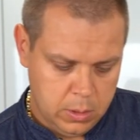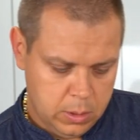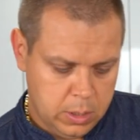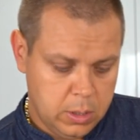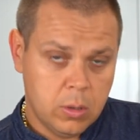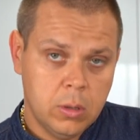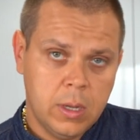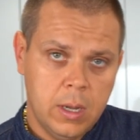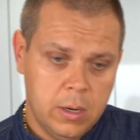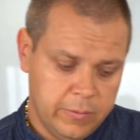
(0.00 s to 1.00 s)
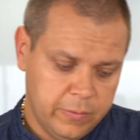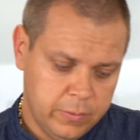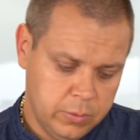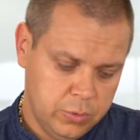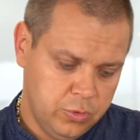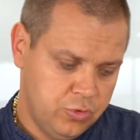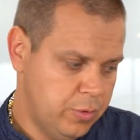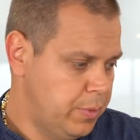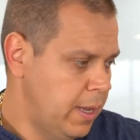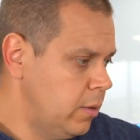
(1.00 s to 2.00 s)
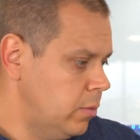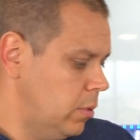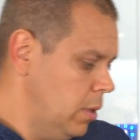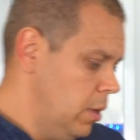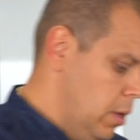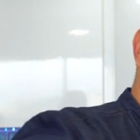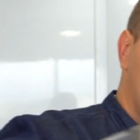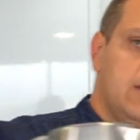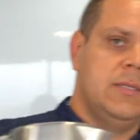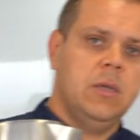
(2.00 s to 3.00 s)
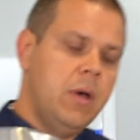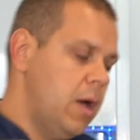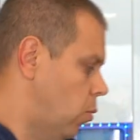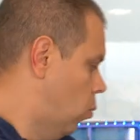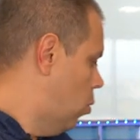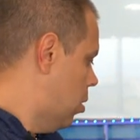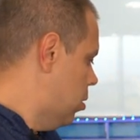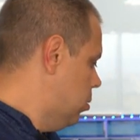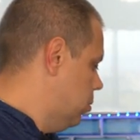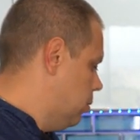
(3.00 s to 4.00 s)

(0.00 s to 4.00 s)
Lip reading: Let it all kind of drip down. I got some hot water,